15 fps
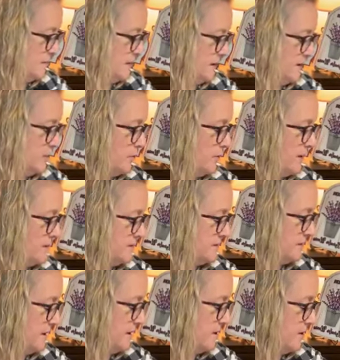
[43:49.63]
Oh, my glue
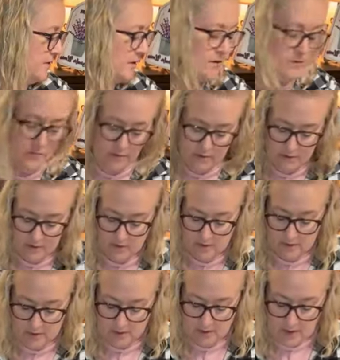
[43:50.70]
gun's not on though.
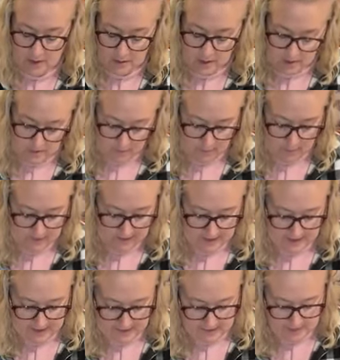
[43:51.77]
But we
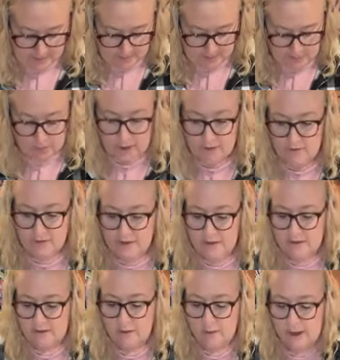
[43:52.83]
can add a couple more of
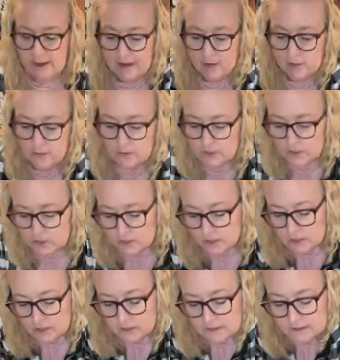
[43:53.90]
these around.
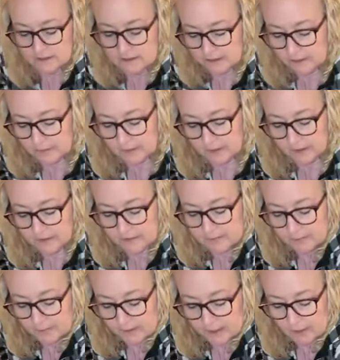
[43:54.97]
Let's see, we
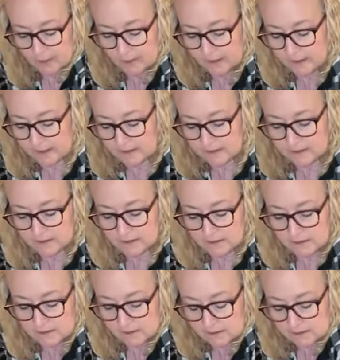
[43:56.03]
got some pink
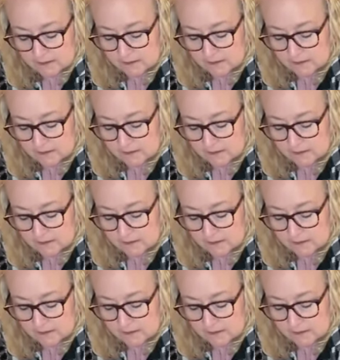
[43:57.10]
ones.